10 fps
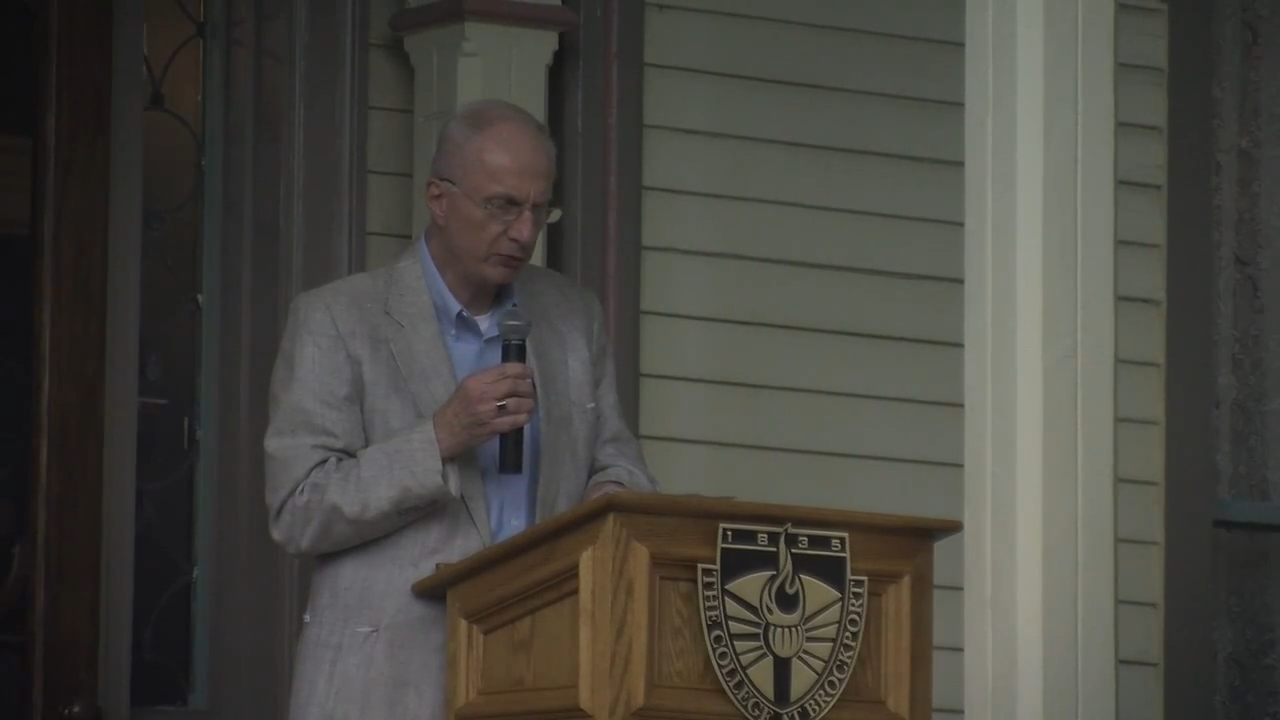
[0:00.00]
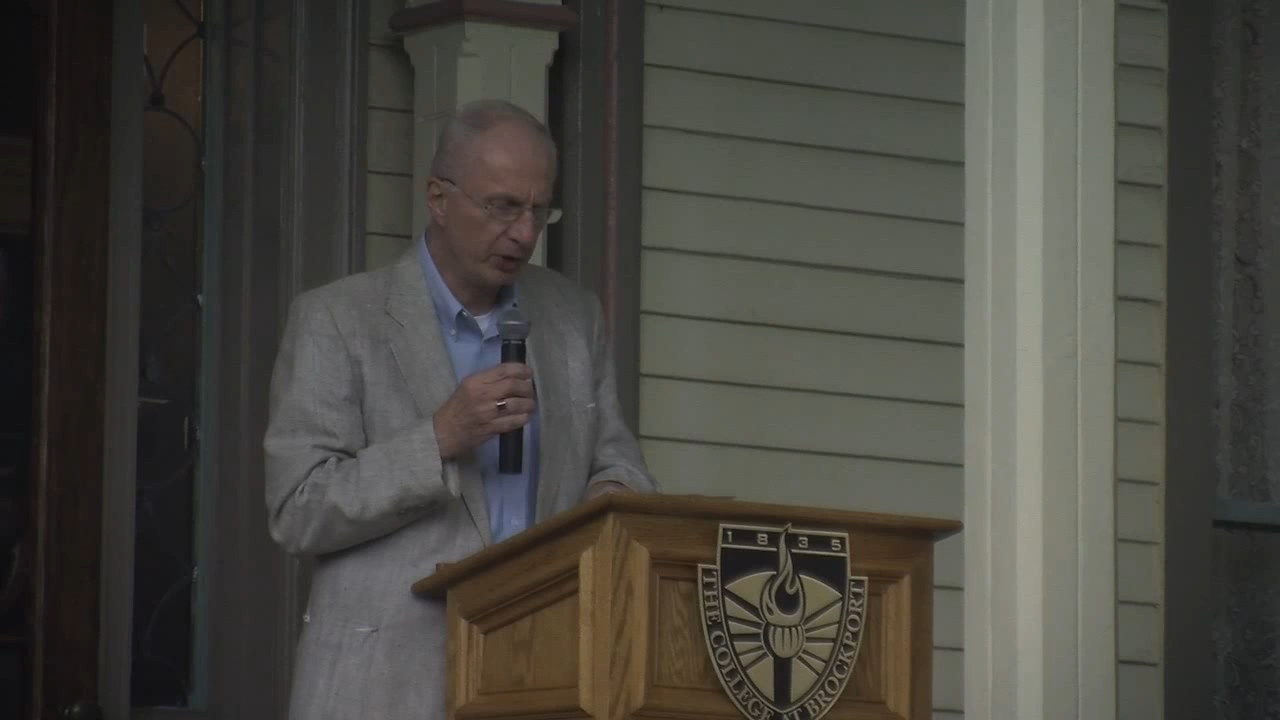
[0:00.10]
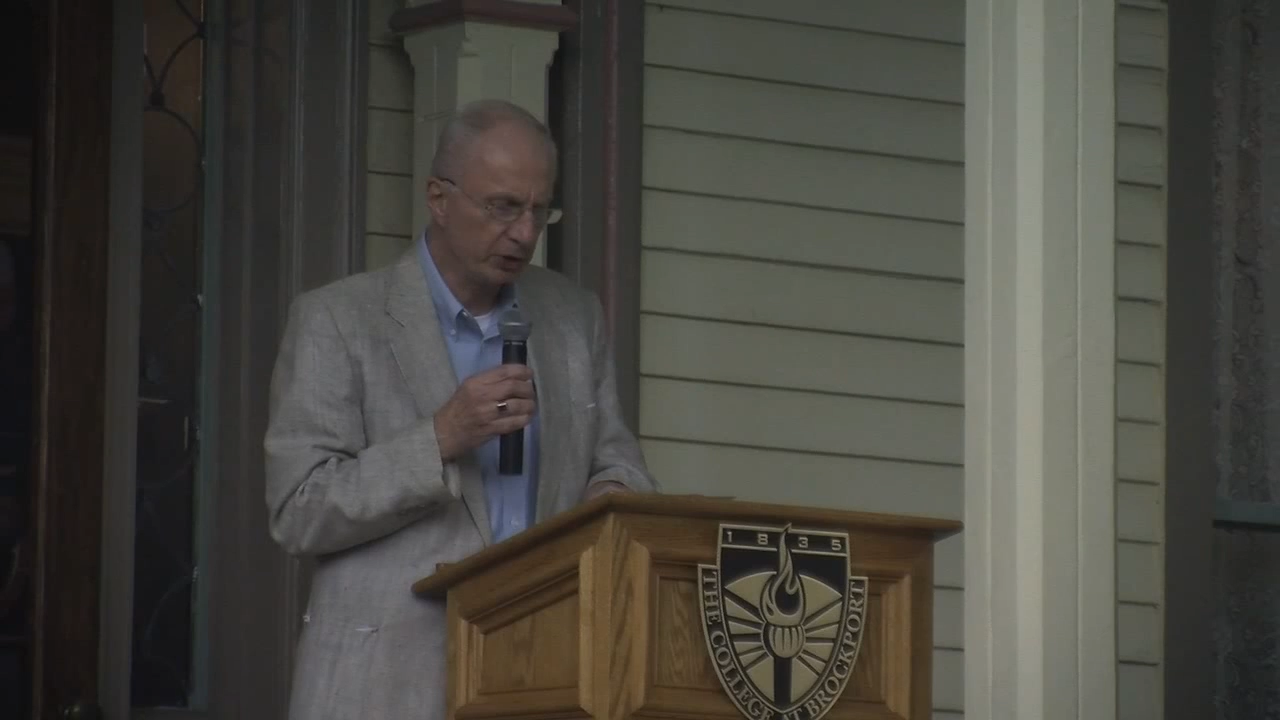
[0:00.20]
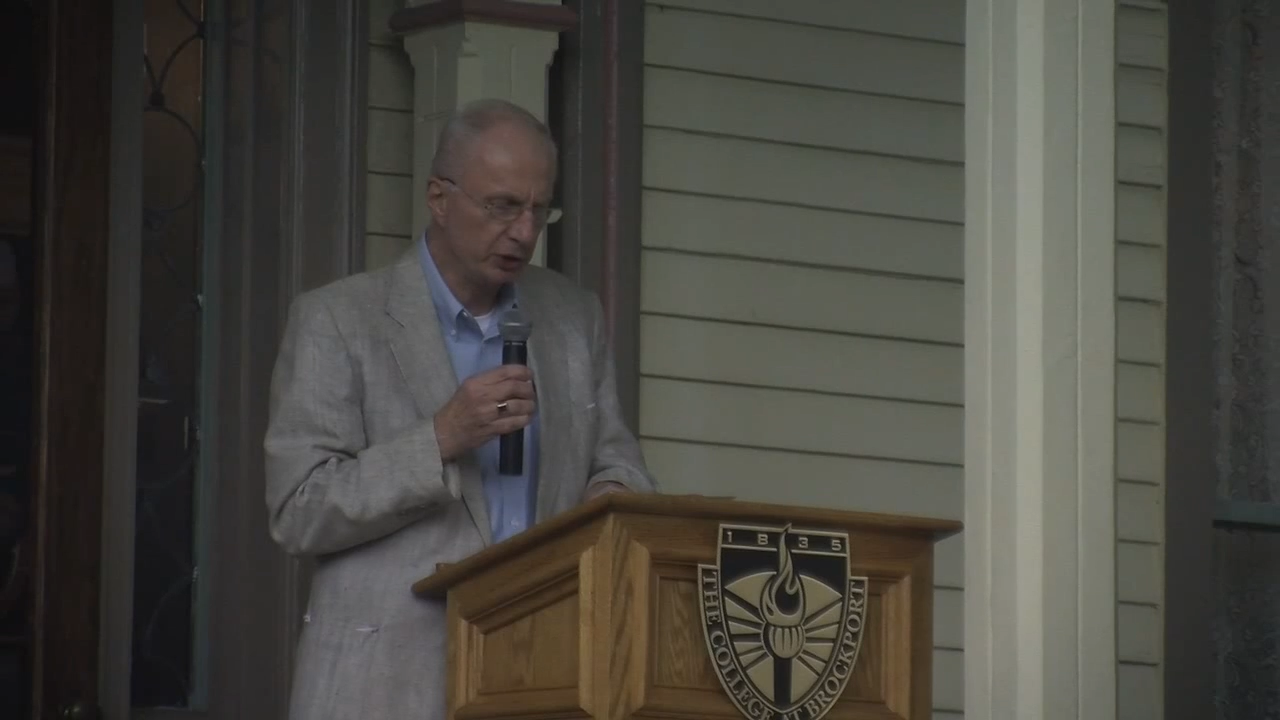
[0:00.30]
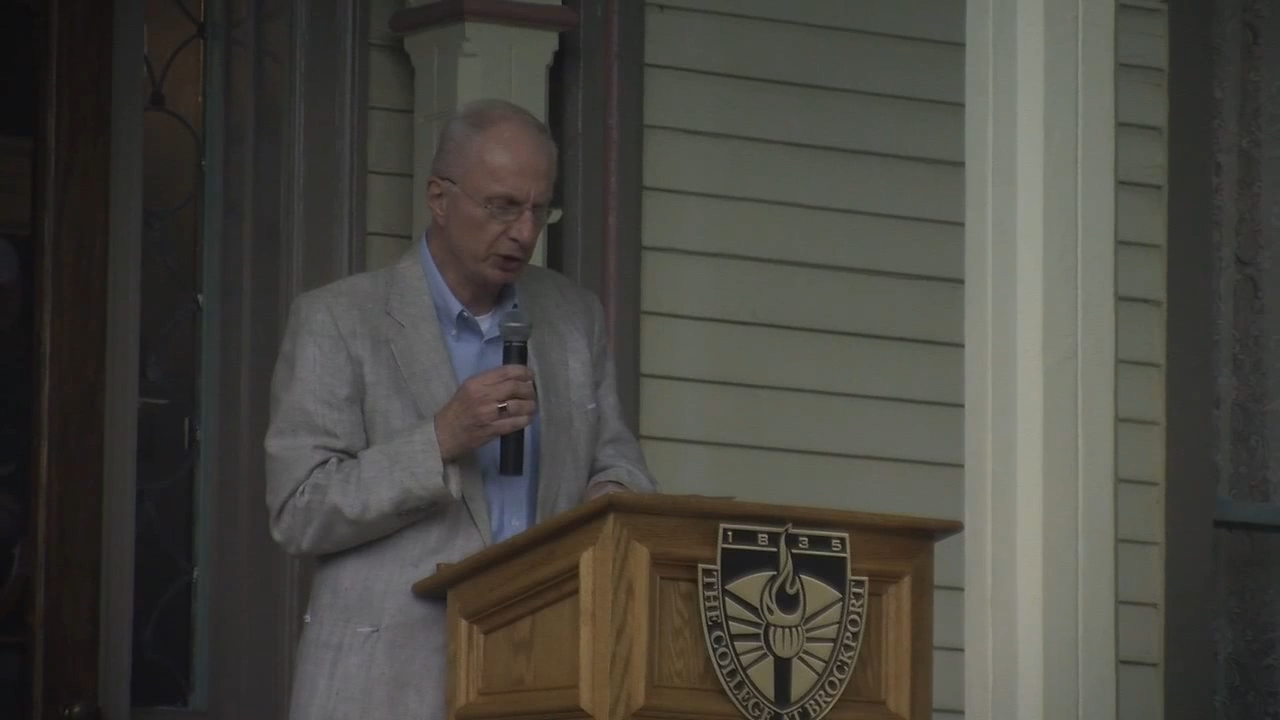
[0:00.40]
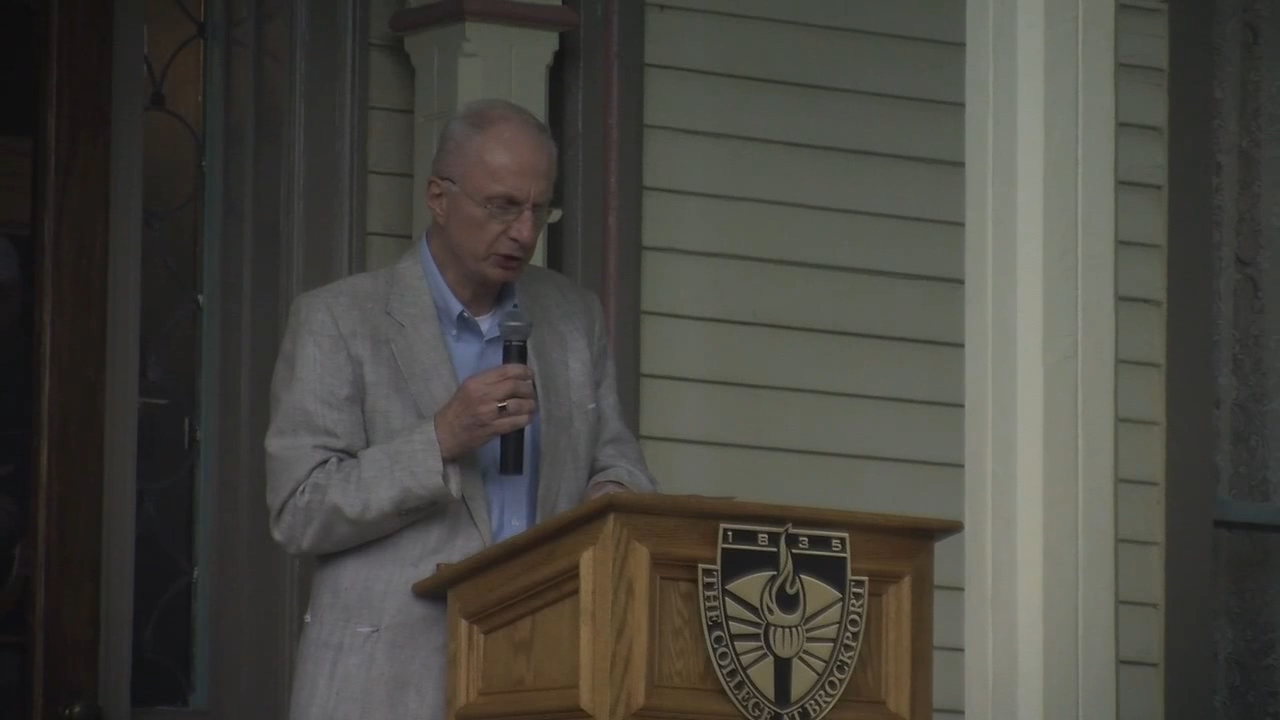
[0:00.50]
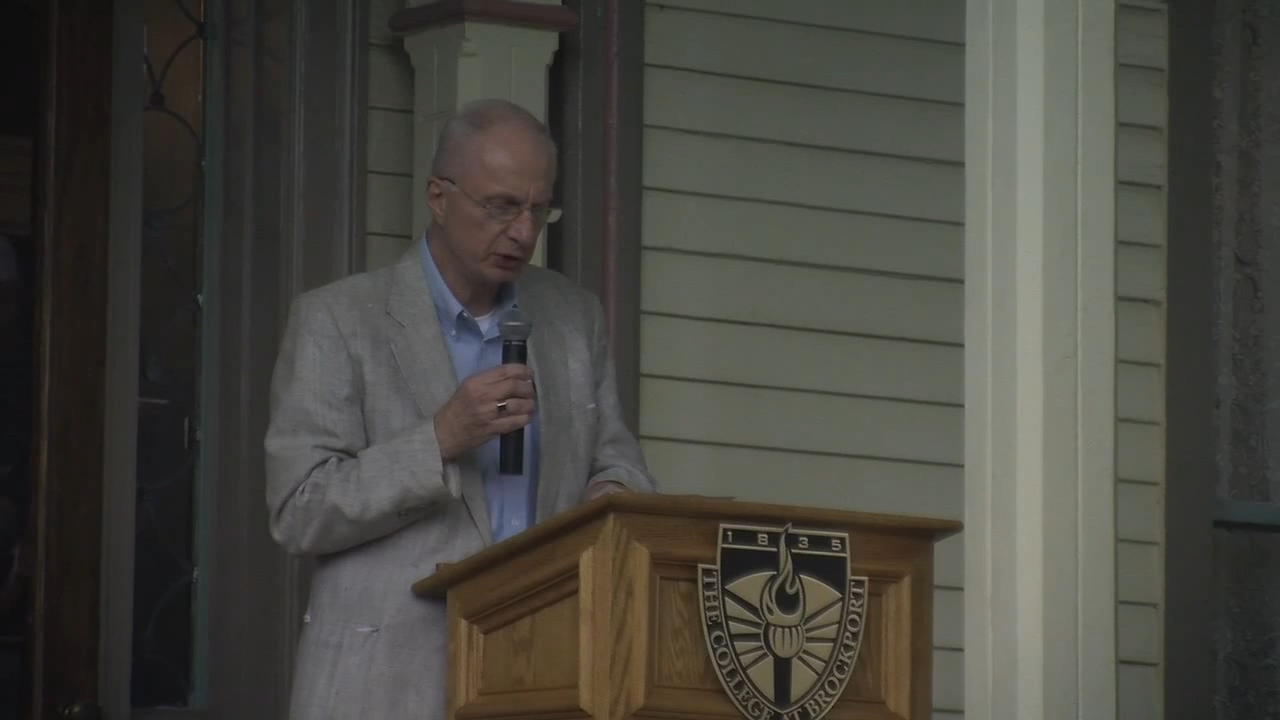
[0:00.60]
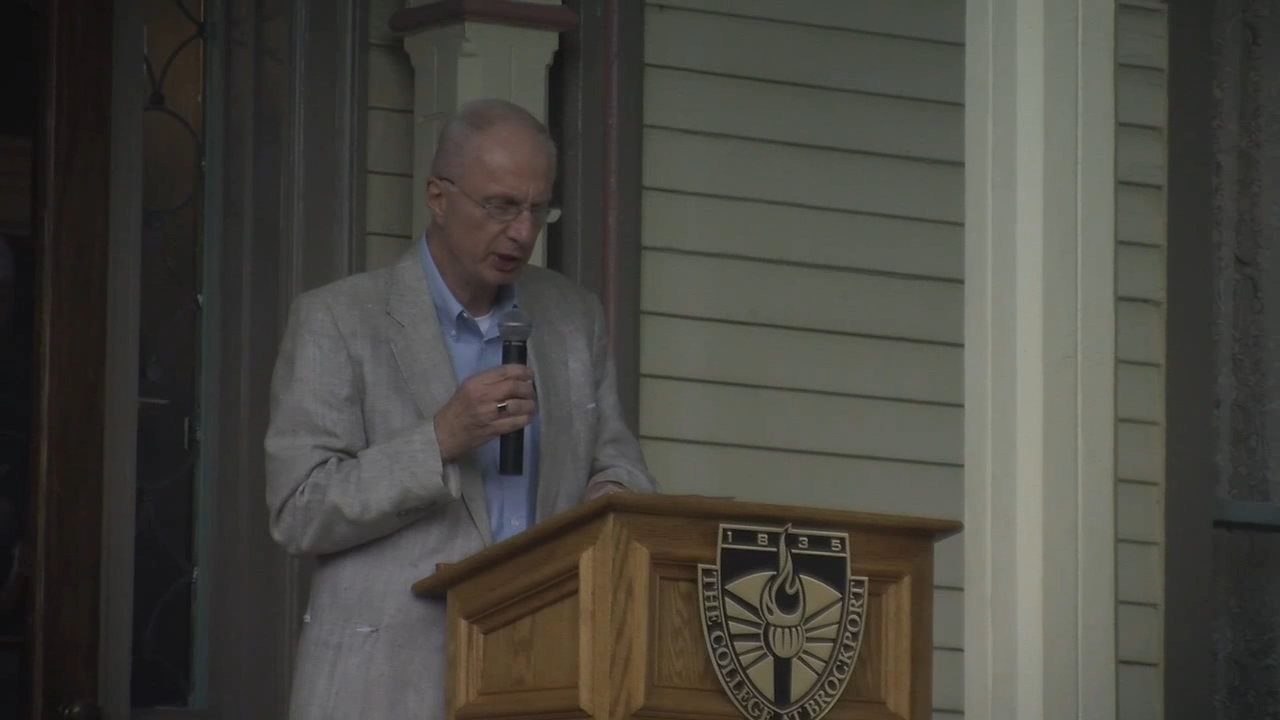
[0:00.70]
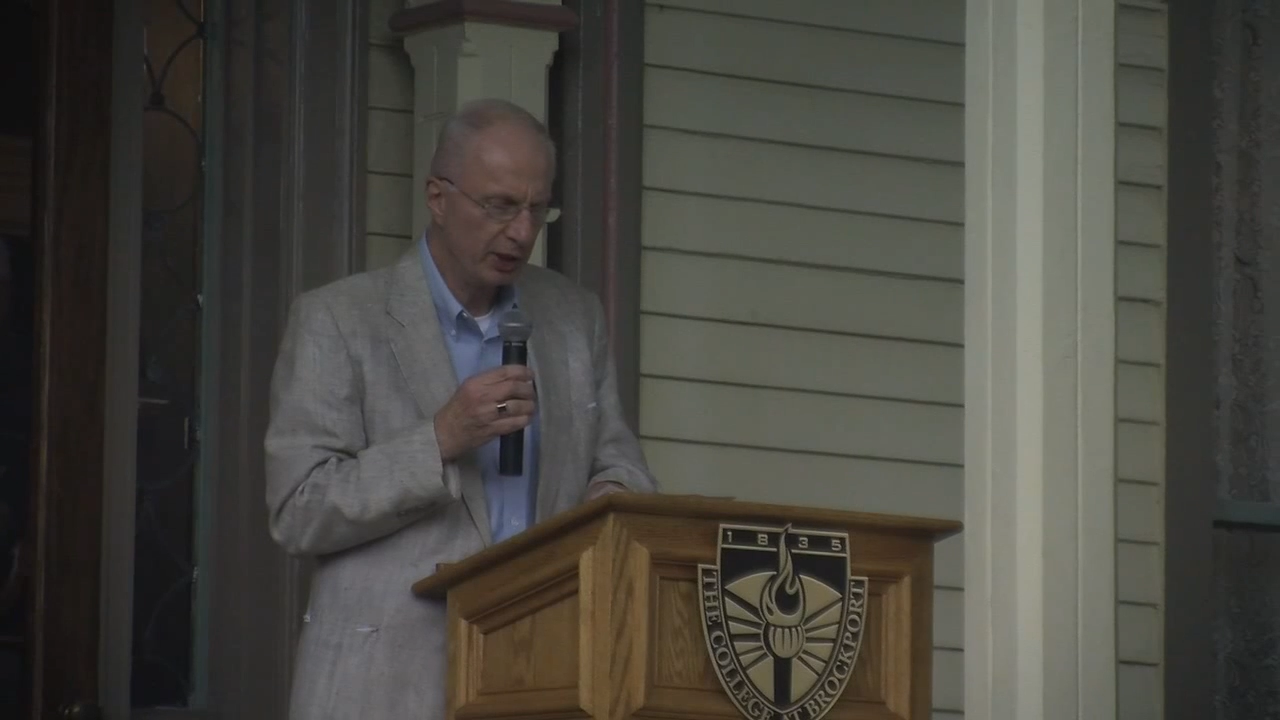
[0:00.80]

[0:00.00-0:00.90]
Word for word: verses